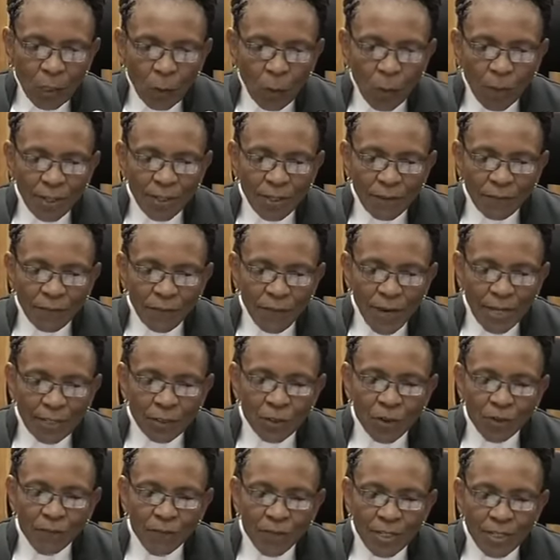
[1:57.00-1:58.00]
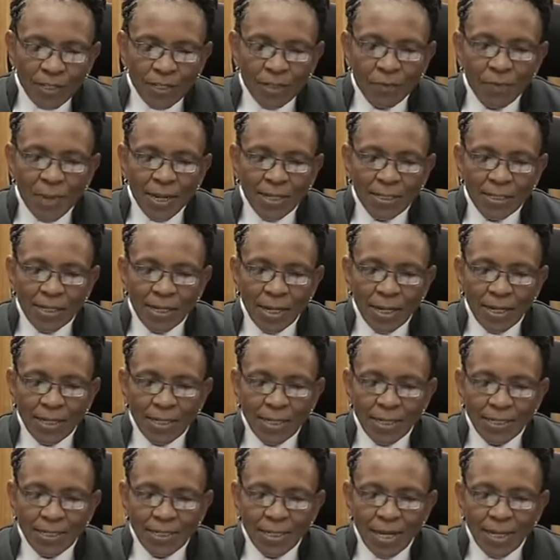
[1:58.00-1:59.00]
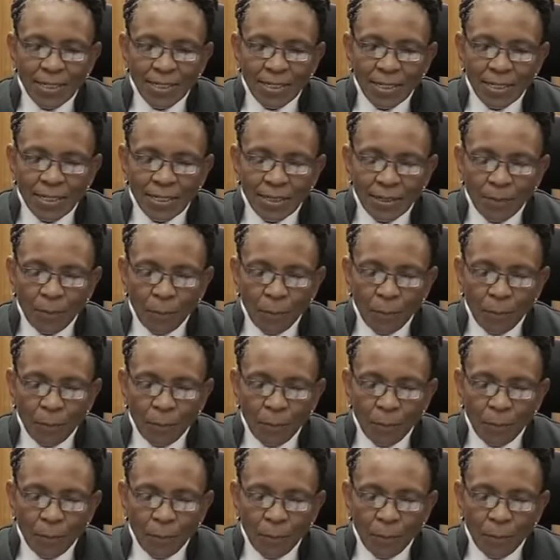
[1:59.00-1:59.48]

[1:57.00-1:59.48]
on the facts of this matter, the sentence